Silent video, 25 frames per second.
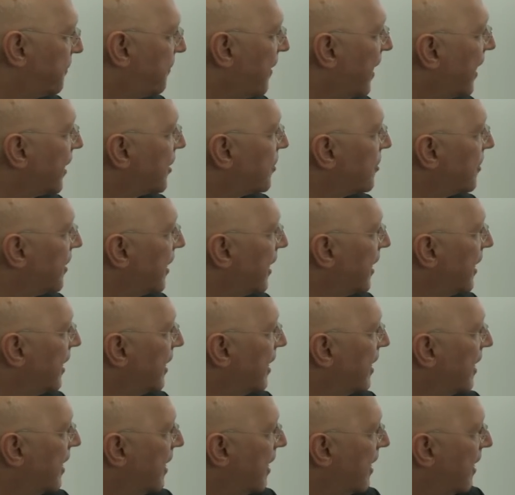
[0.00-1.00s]
factory
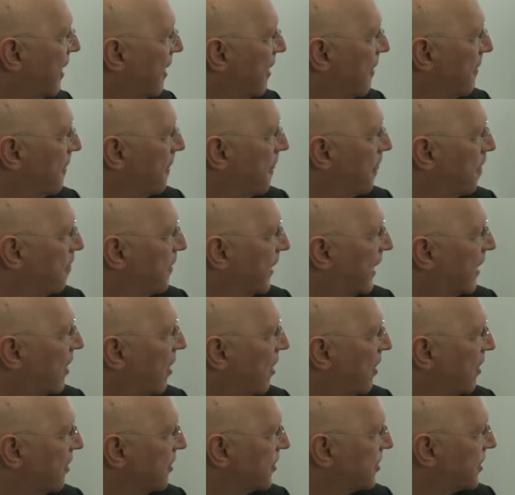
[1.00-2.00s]

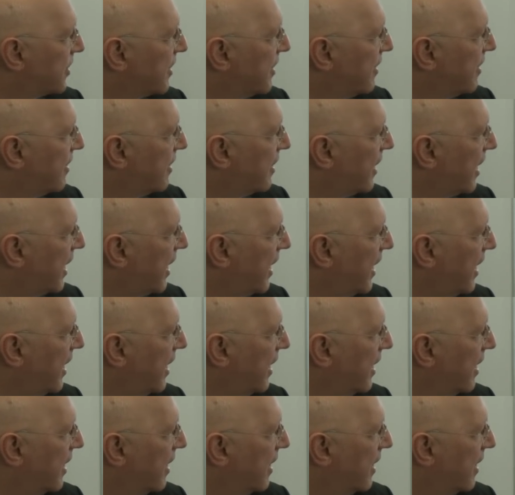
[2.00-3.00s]
because the